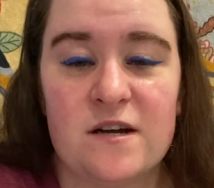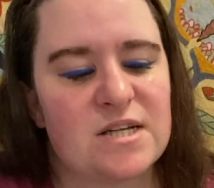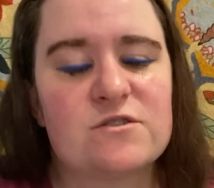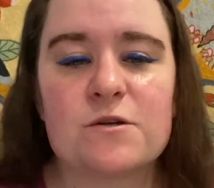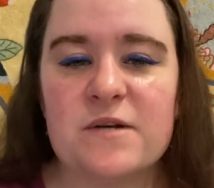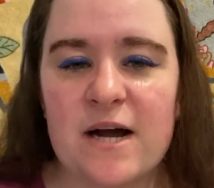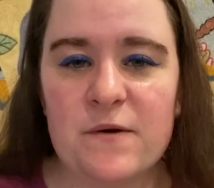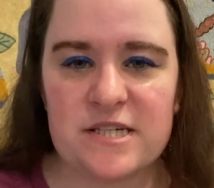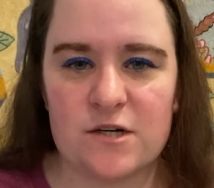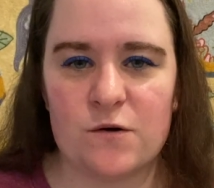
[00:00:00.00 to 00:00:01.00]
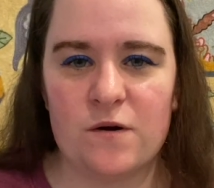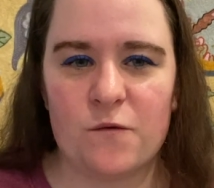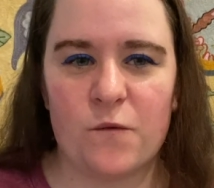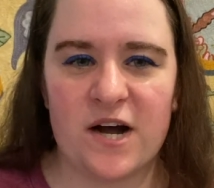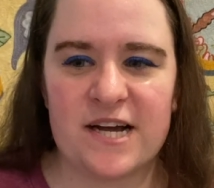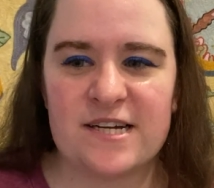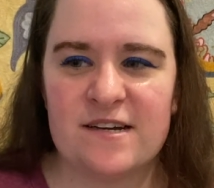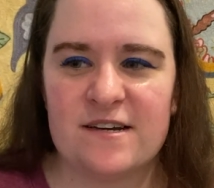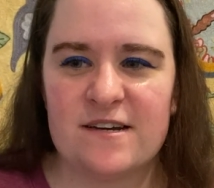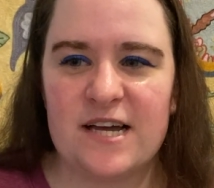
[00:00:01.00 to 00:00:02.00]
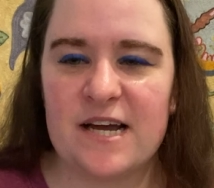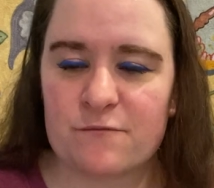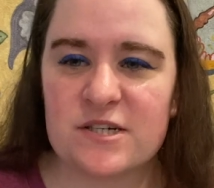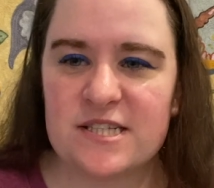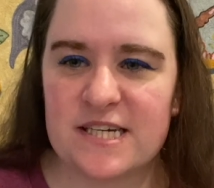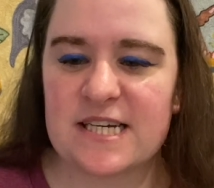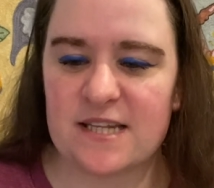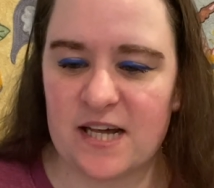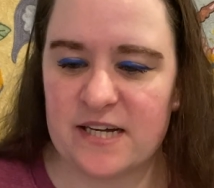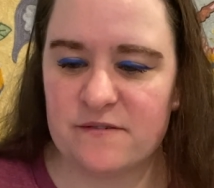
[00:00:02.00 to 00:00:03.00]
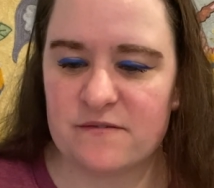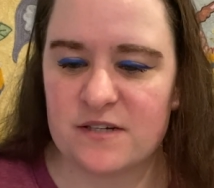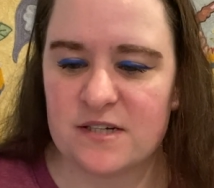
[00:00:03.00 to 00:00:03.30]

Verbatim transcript: So now I know why everything in life